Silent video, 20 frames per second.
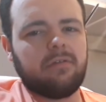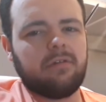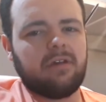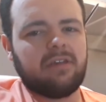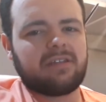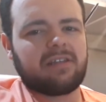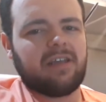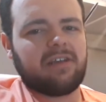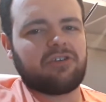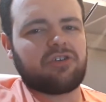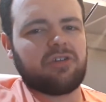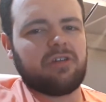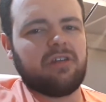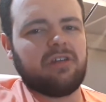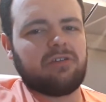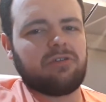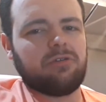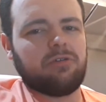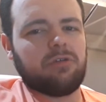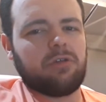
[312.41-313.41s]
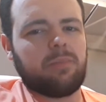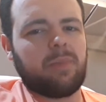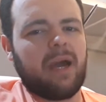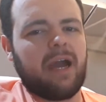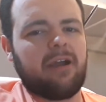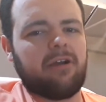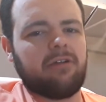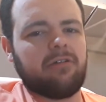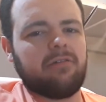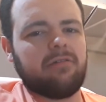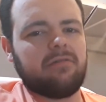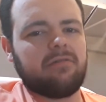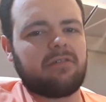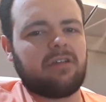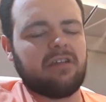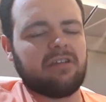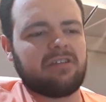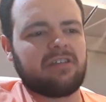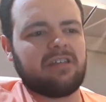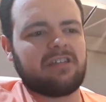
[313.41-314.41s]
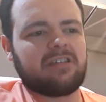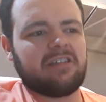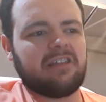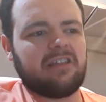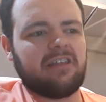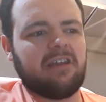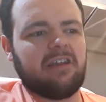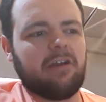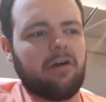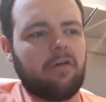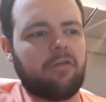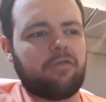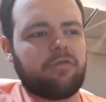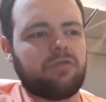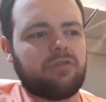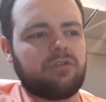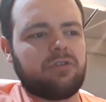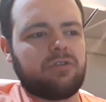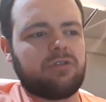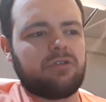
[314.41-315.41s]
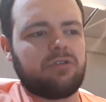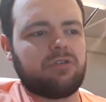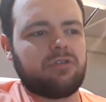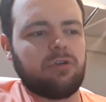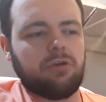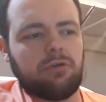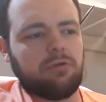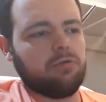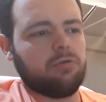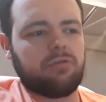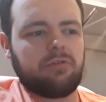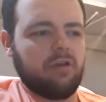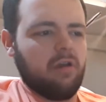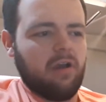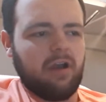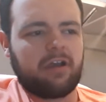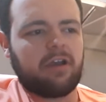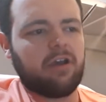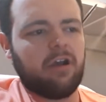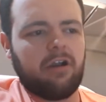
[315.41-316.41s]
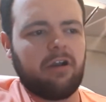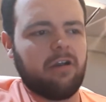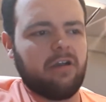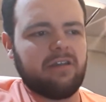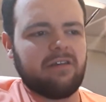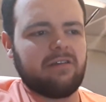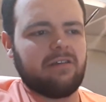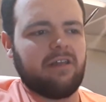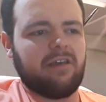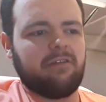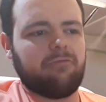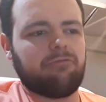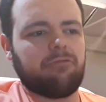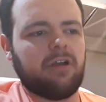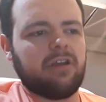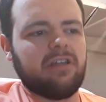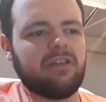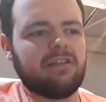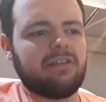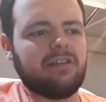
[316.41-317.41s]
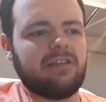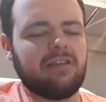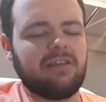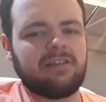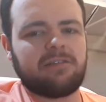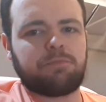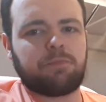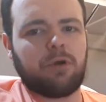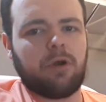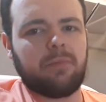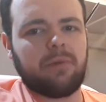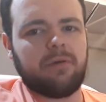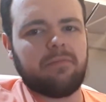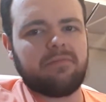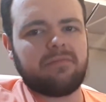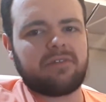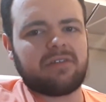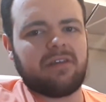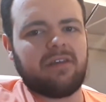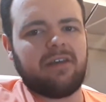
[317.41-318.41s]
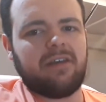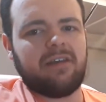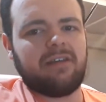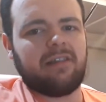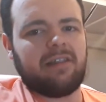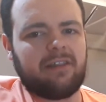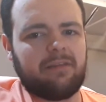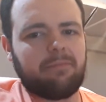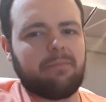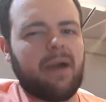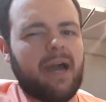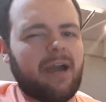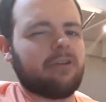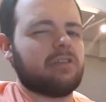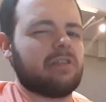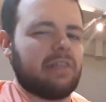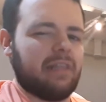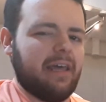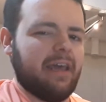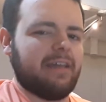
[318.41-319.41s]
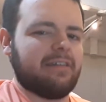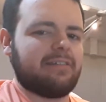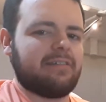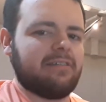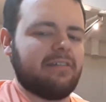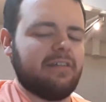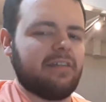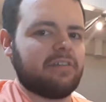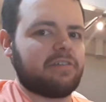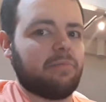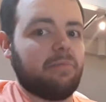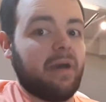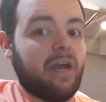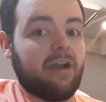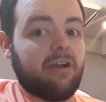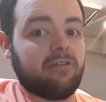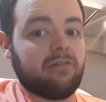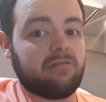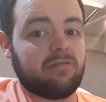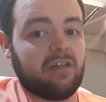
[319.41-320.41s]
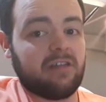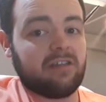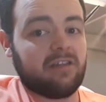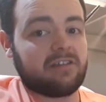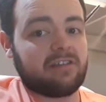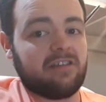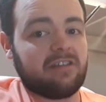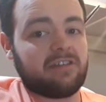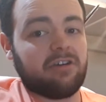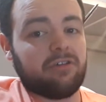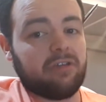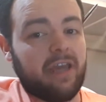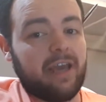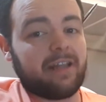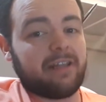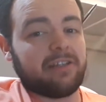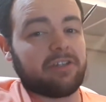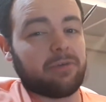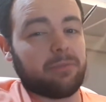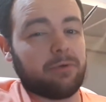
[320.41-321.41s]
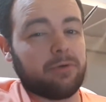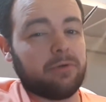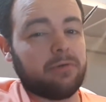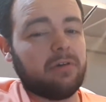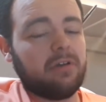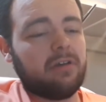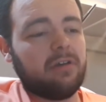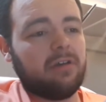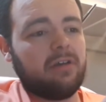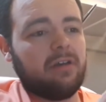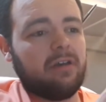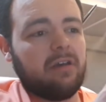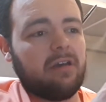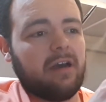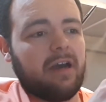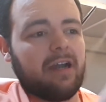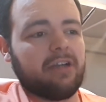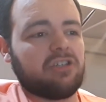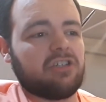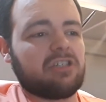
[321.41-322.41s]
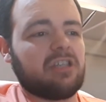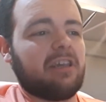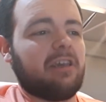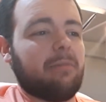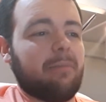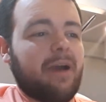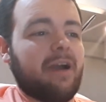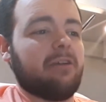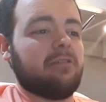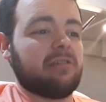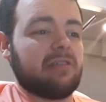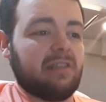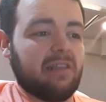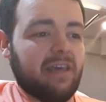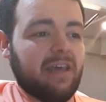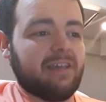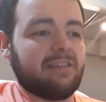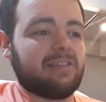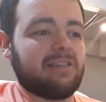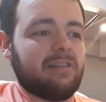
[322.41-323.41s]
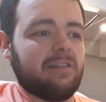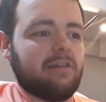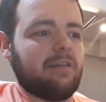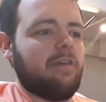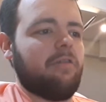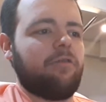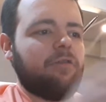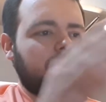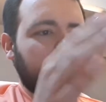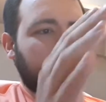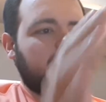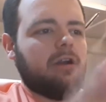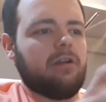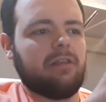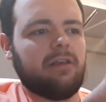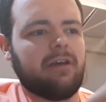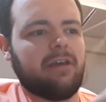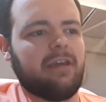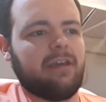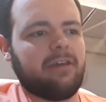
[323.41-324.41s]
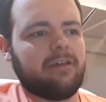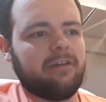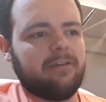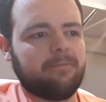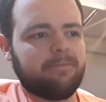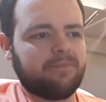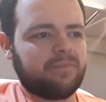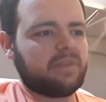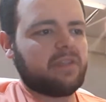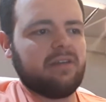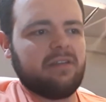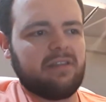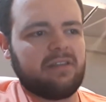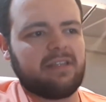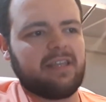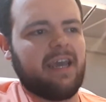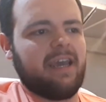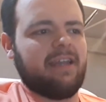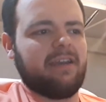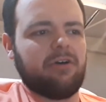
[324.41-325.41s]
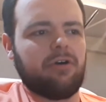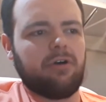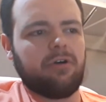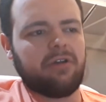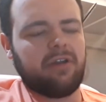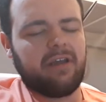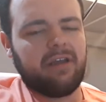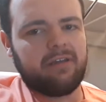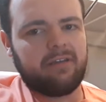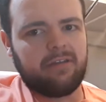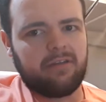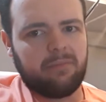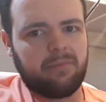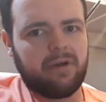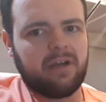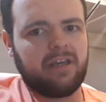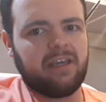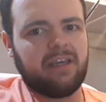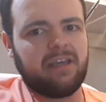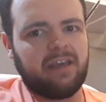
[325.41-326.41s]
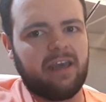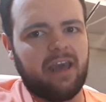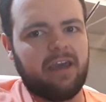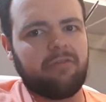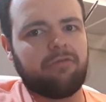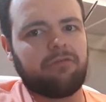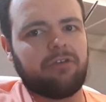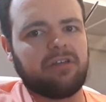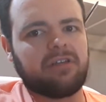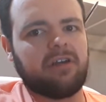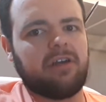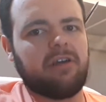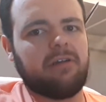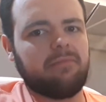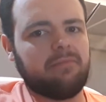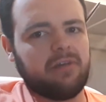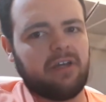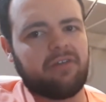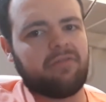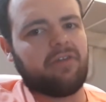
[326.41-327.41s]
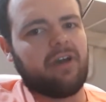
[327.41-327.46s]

essentially do the pattern consistently enough to occur and like run into these problems. It matters less. It doesn't matter. It's not negligible. I just think it matters less than if you are like dead on the money every time,